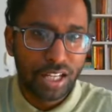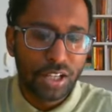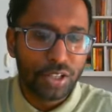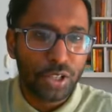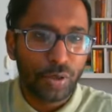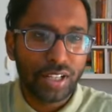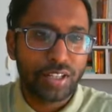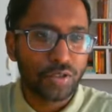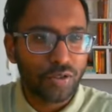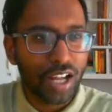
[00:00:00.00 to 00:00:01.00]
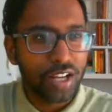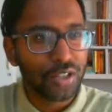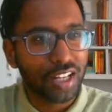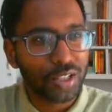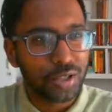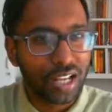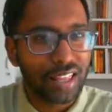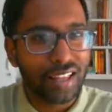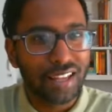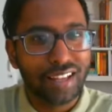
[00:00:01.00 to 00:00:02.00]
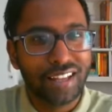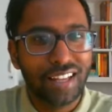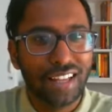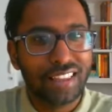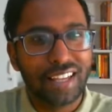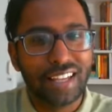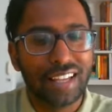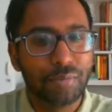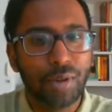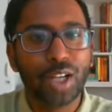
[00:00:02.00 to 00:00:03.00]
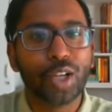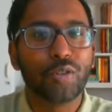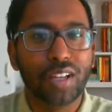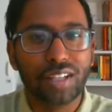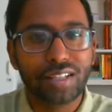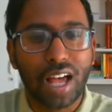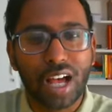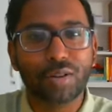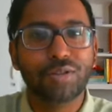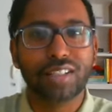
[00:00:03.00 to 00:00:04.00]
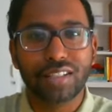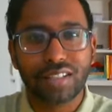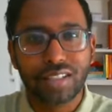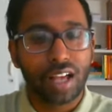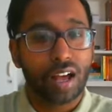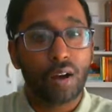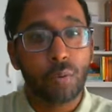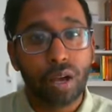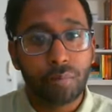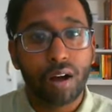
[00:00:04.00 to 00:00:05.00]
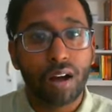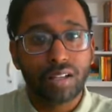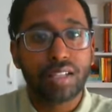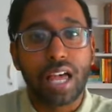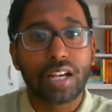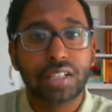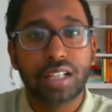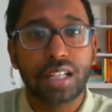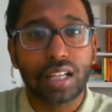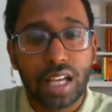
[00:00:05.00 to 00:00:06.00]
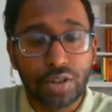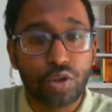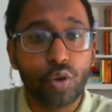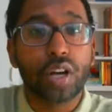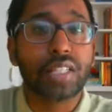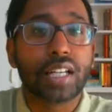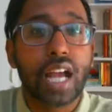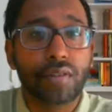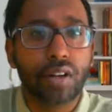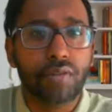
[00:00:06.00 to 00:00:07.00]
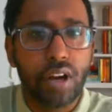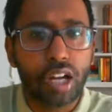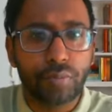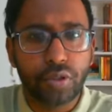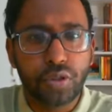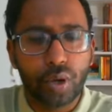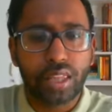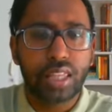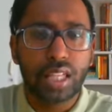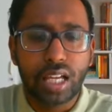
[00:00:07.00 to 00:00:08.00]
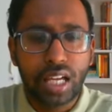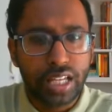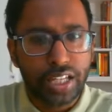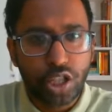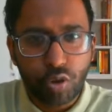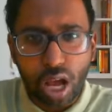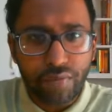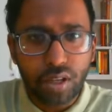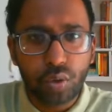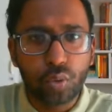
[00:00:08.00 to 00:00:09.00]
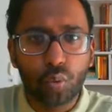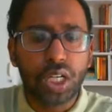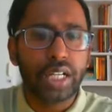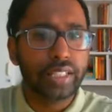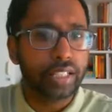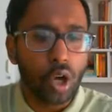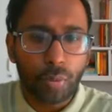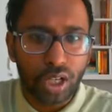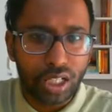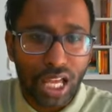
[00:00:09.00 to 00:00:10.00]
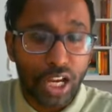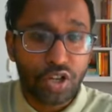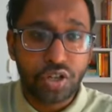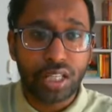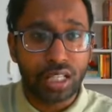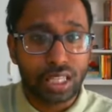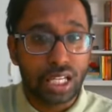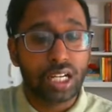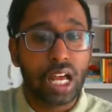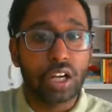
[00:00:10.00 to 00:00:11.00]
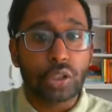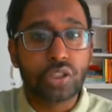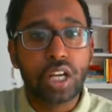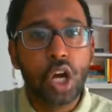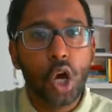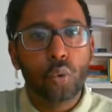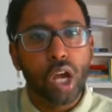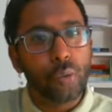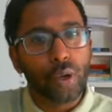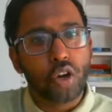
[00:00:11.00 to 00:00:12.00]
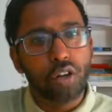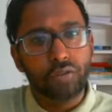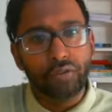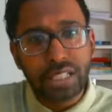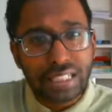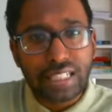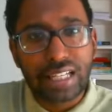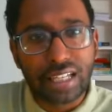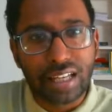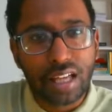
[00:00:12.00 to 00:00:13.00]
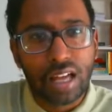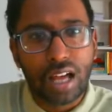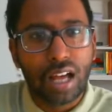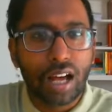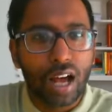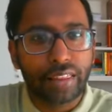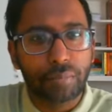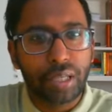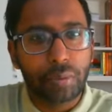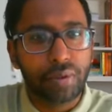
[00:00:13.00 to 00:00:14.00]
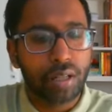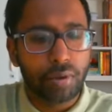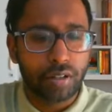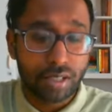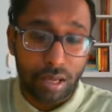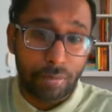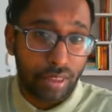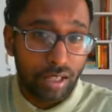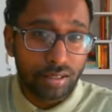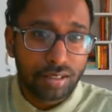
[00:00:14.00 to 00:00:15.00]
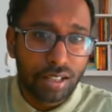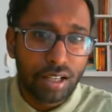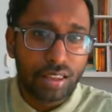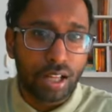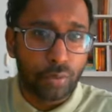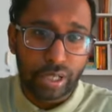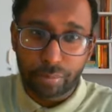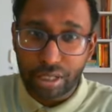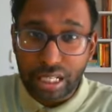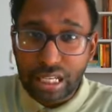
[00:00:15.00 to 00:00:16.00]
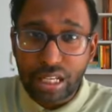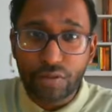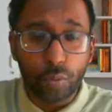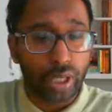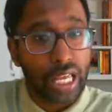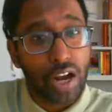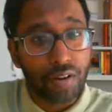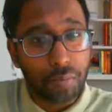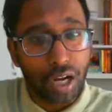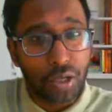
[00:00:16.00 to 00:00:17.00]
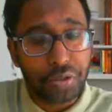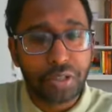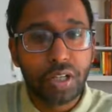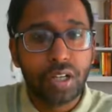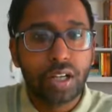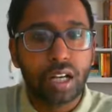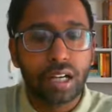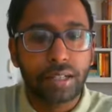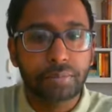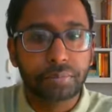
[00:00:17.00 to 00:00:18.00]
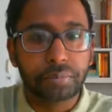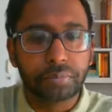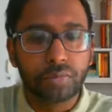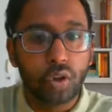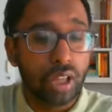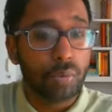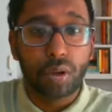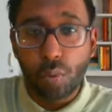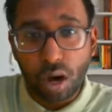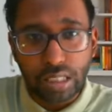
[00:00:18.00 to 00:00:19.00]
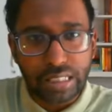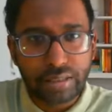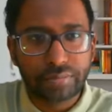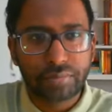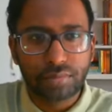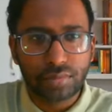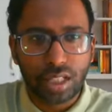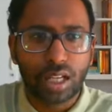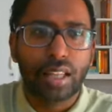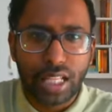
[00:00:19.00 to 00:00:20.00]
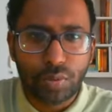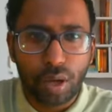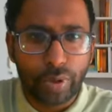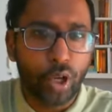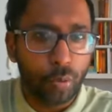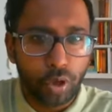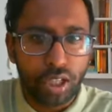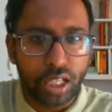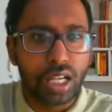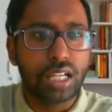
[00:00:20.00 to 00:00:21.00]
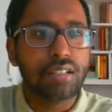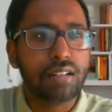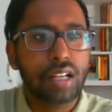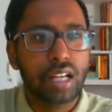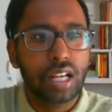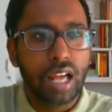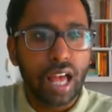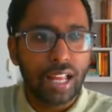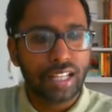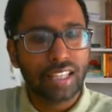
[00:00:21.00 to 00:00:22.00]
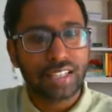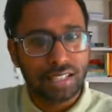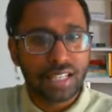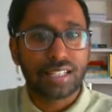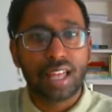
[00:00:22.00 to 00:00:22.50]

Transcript: So it's strange that together the Mercury's houses are where Mars actually enjoys that kind of environment, where is thriving with word and communication in the third house, where we are convincing other people about something that we believe or we care about, or that we want. That's why we communicate. And in the sixth